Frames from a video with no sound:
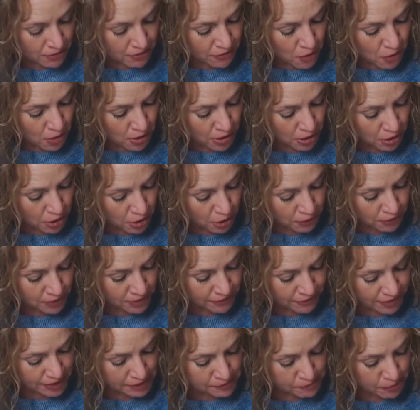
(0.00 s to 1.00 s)
for
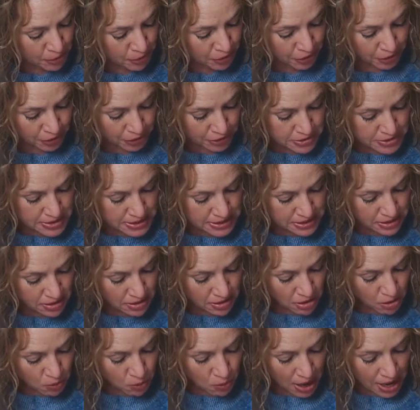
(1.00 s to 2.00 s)
horrific murders
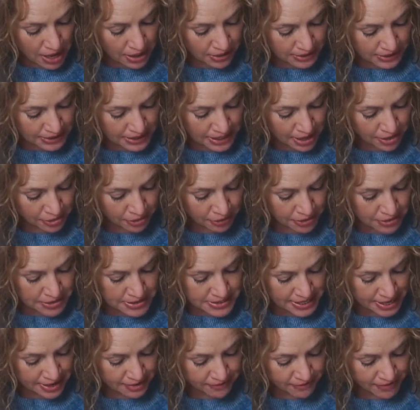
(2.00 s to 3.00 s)
while in
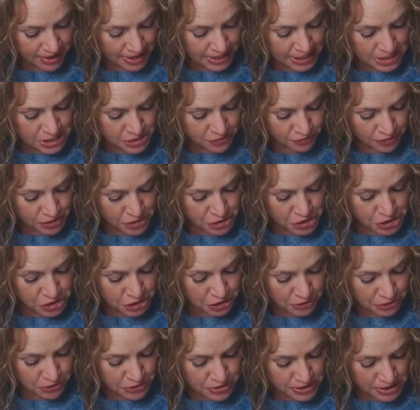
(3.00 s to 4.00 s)
others a fetish for
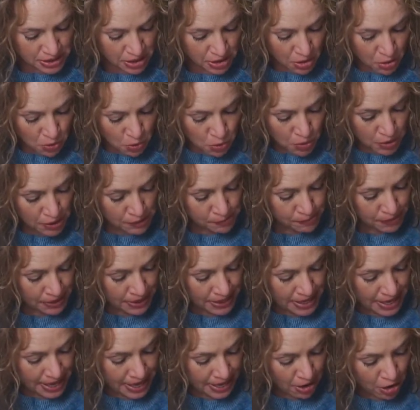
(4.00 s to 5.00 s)
shoes would
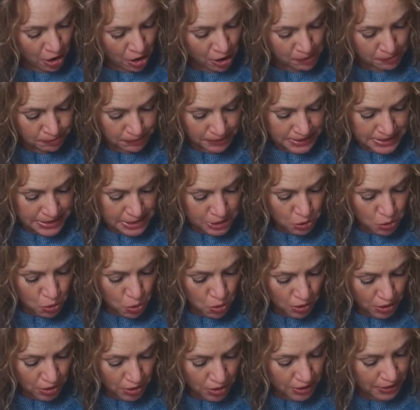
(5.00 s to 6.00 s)
be a harmless
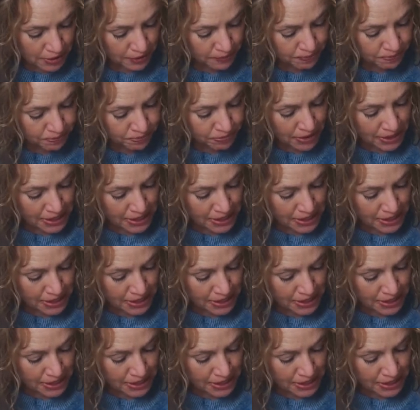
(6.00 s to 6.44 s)
quirk.